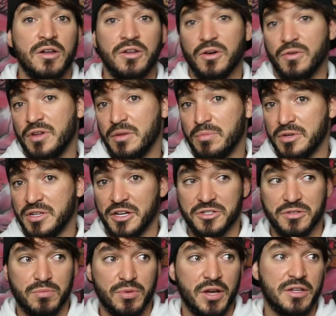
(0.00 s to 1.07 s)
don't need
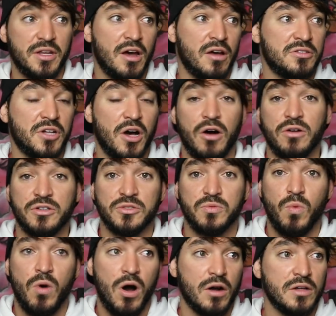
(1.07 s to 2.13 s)
potential breakdowns, I'll just
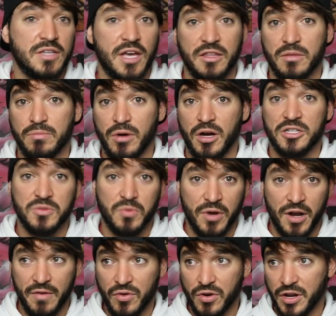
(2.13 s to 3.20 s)
walk, take the bus,
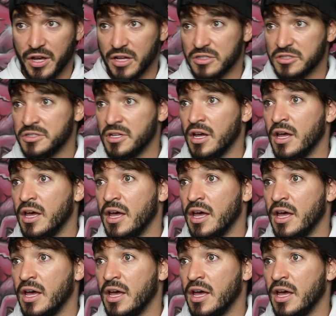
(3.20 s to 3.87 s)
whatever it is.